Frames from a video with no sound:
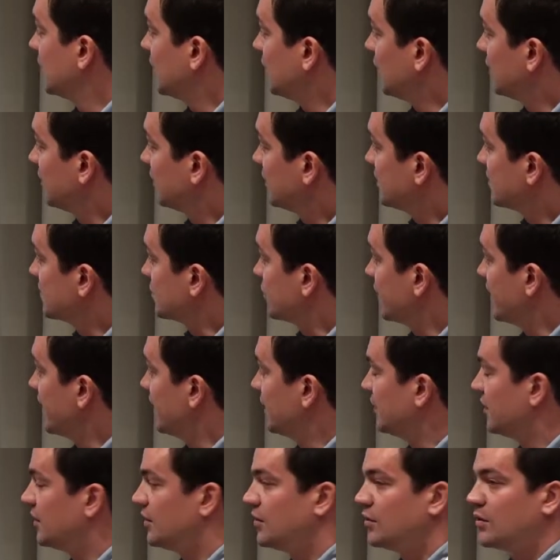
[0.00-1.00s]
On the
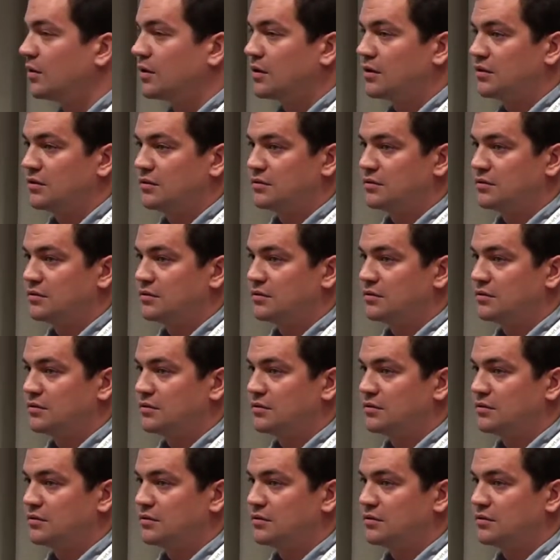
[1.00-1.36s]
screen, you're